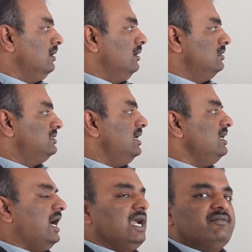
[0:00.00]
Say
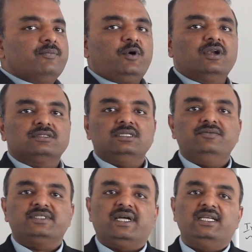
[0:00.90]
I have a policy
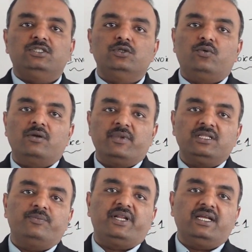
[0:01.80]
which I issued 1
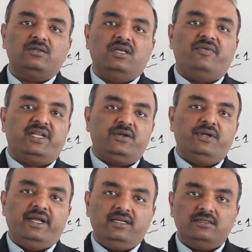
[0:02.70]
month prior to the effective
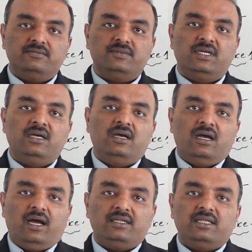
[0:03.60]
date,
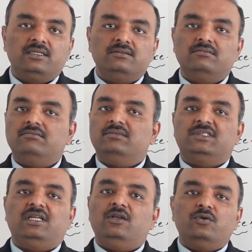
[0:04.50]
and then
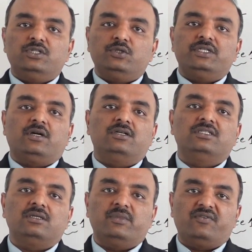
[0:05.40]
say you issue it on
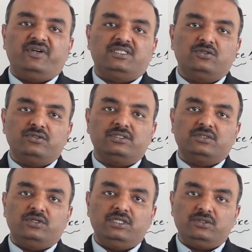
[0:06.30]
December 1st,
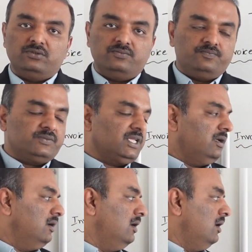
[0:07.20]
2022.
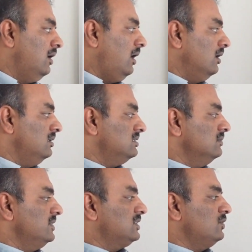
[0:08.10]
On
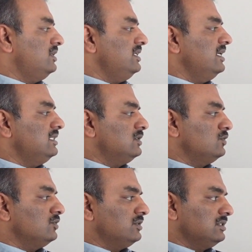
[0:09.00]
December 28th,
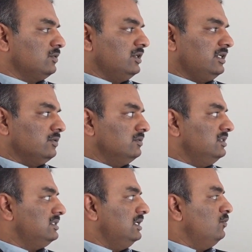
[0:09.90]
2022,
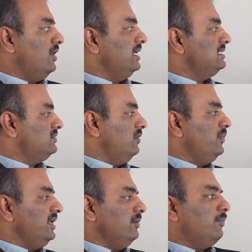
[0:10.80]
this invoice will
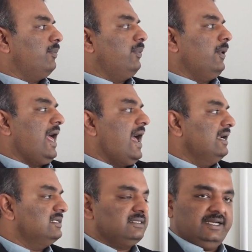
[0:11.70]
be in
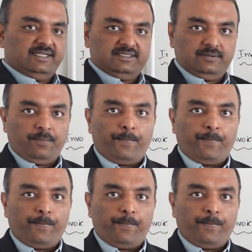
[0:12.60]
planned status.